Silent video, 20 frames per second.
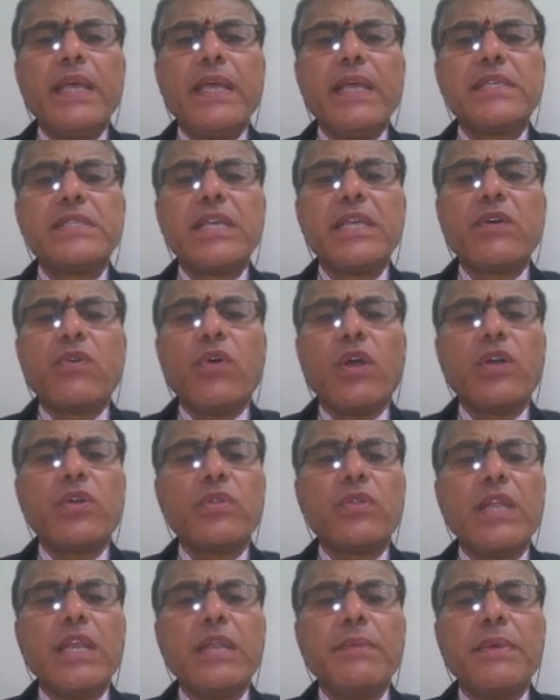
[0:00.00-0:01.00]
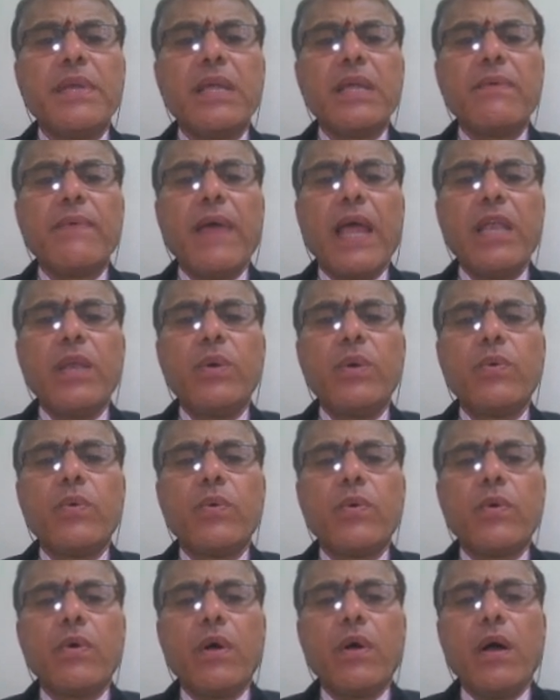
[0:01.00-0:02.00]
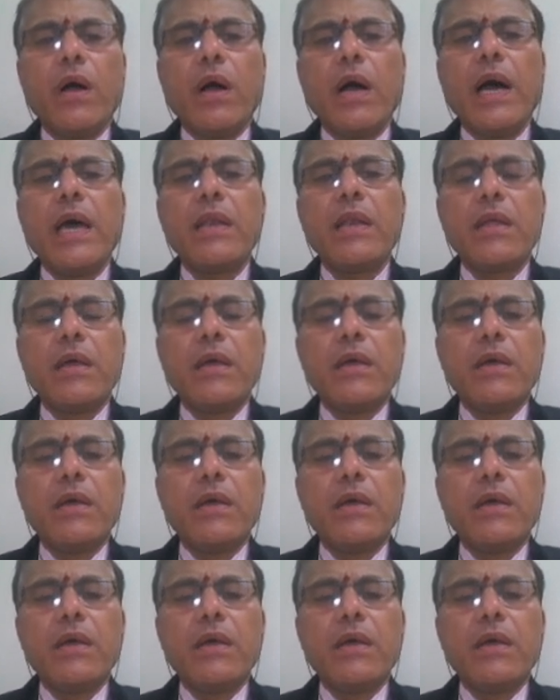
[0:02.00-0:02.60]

is equal to the limiting value R,